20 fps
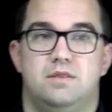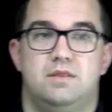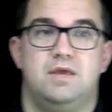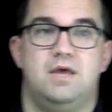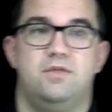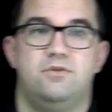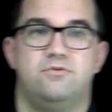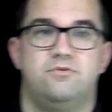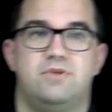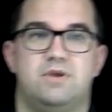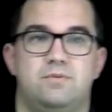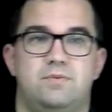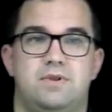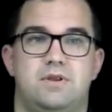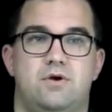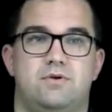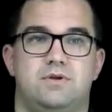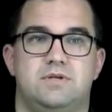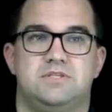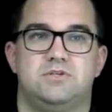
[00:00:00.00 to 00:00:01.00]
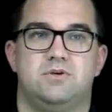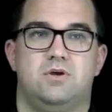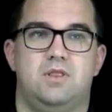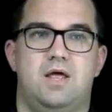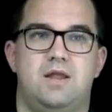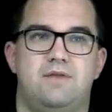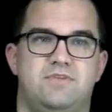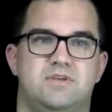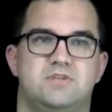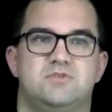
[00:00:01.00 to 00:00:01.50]
The other thing we notice, so a
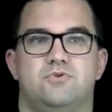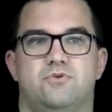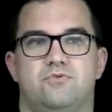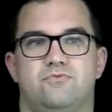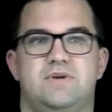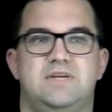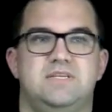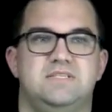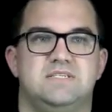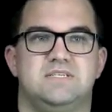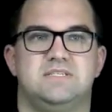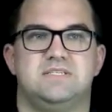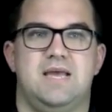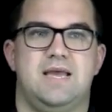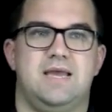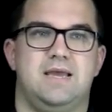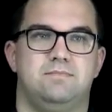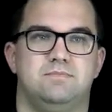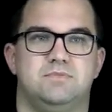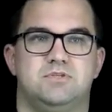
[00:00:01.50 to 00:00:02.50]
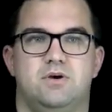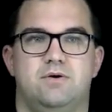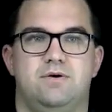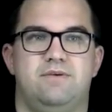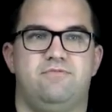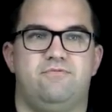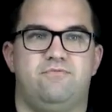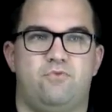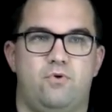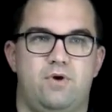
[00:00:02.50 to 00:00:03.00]
lot of this sort of reads the same. So
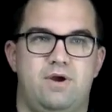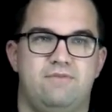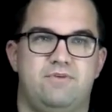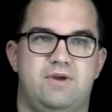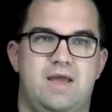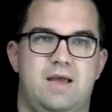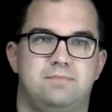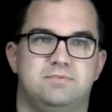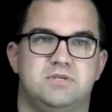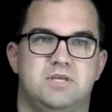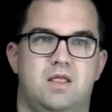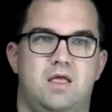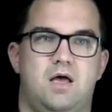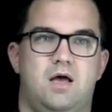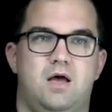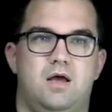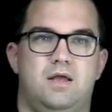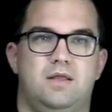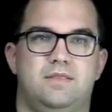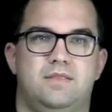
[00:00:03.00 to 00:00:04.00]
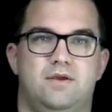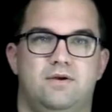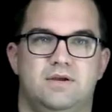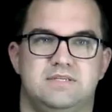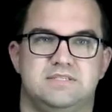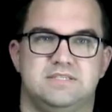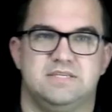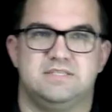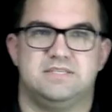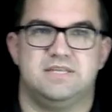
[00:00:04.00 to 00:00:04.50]
if for every epsilon there
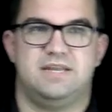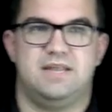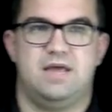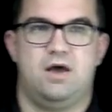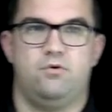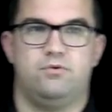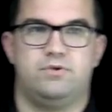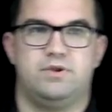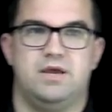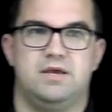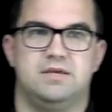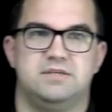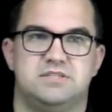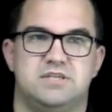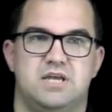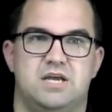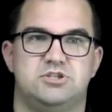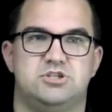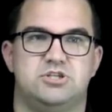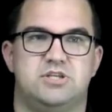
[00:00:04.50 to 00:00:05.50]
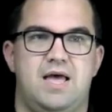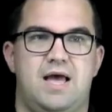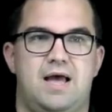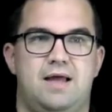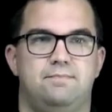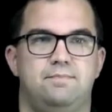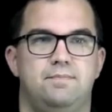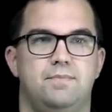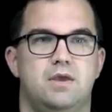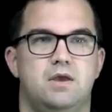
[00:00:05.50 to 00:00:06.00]
exists a delta such
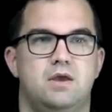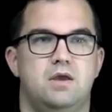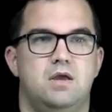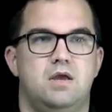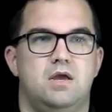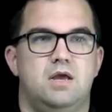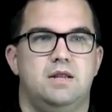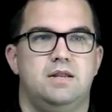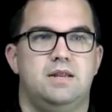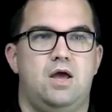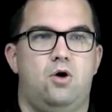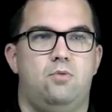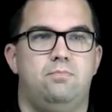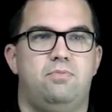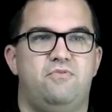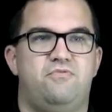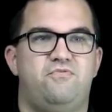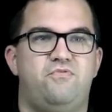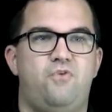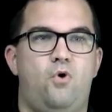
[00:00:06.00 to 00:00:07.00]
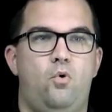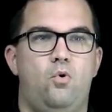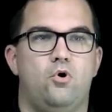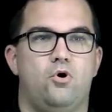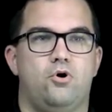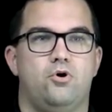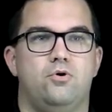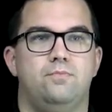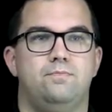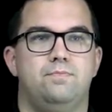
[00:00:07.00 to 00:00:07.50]
that, now
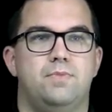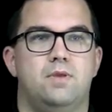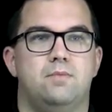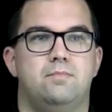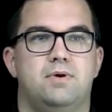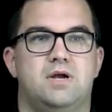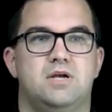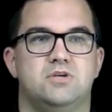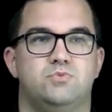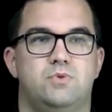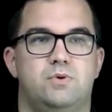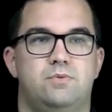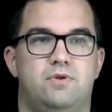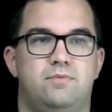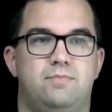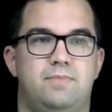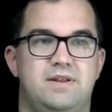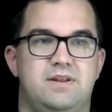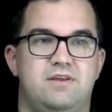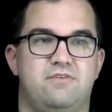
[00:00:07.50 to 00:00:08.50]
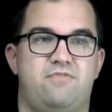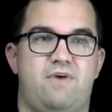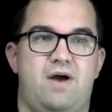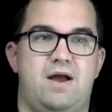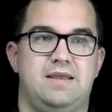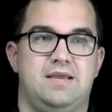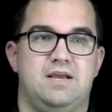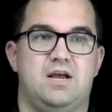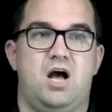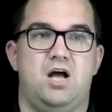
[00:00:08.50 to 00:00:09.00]
before, because we would have been
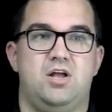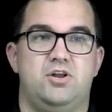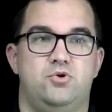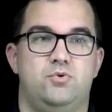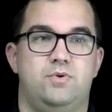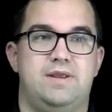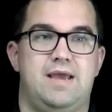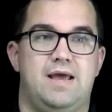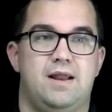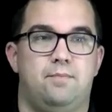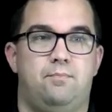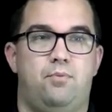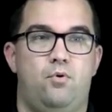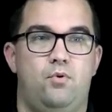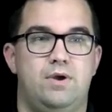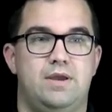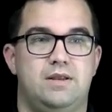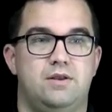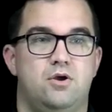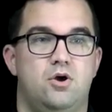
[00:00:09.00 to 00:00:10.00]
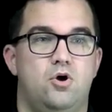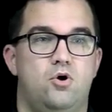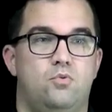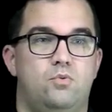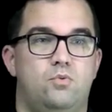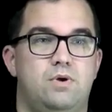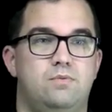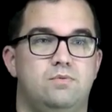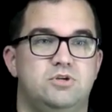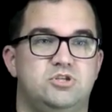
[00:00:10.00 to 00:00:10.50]
defining continuity at a point,
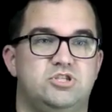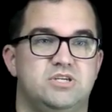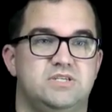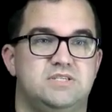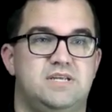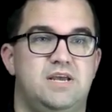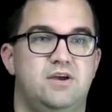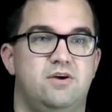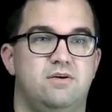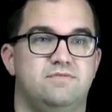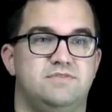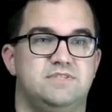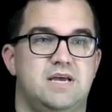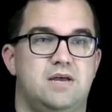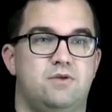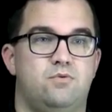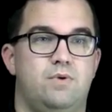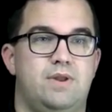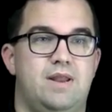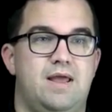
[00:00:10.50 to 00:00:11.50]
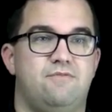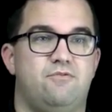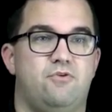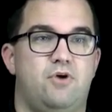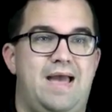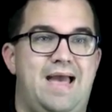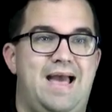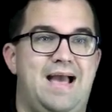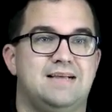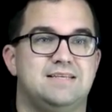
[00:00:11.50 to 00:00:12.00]
we would just here have said
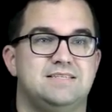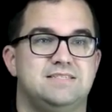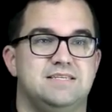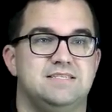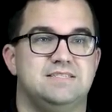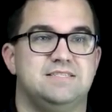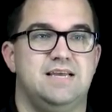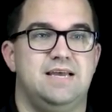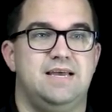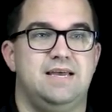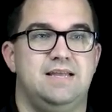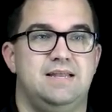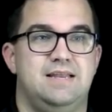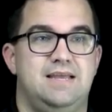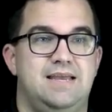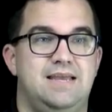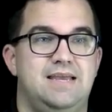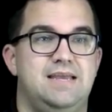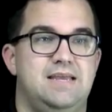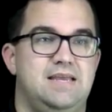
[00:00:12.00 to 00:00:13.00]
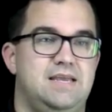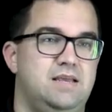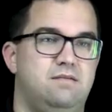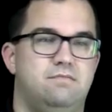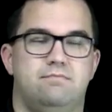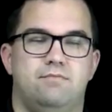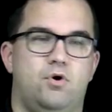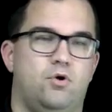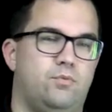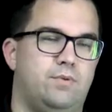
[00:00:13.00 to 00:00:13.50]
whenever x is in
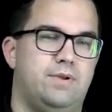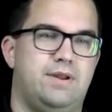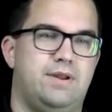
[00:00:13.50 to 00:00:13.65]
E, or